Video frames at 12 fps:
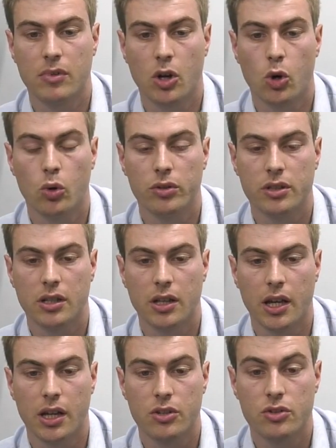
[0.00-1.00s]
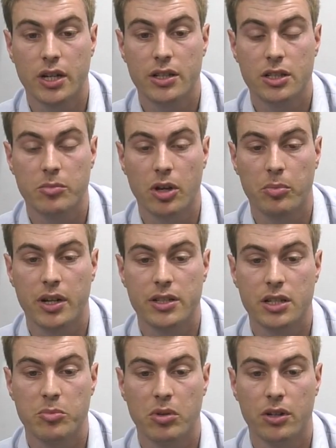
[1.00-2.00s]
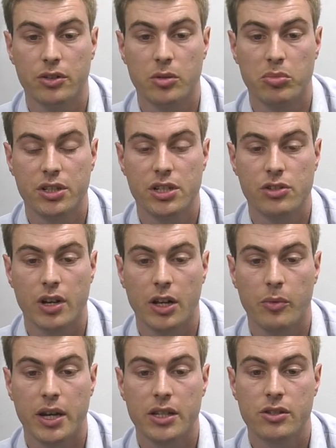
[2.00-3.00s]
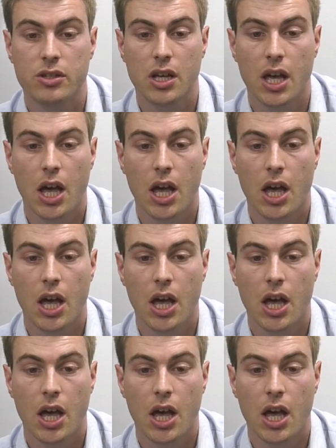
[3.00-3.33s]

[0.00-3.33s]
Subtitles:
hauled train to be operated under British Railways